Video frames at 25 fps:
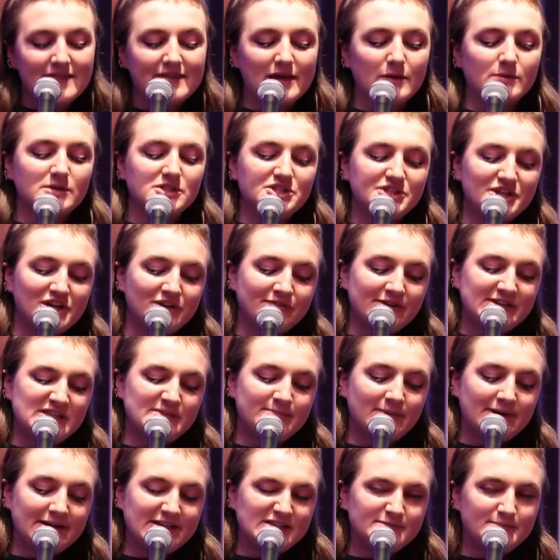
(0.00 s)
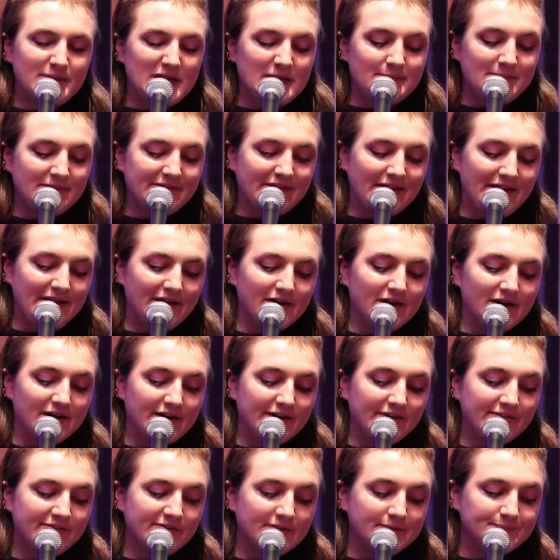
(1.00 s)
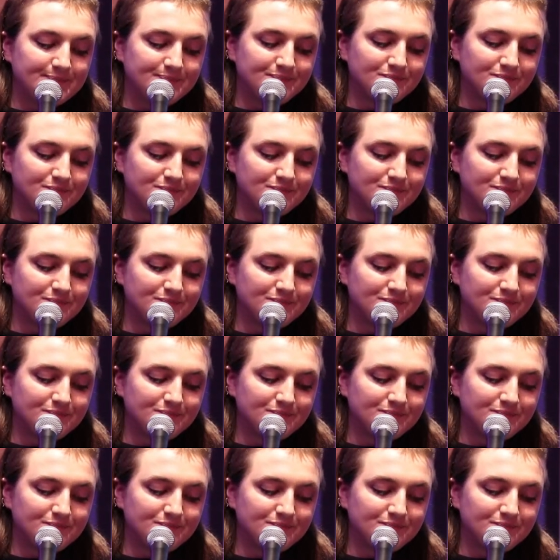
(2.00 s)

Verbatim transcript: that was generated by his paper's A Is.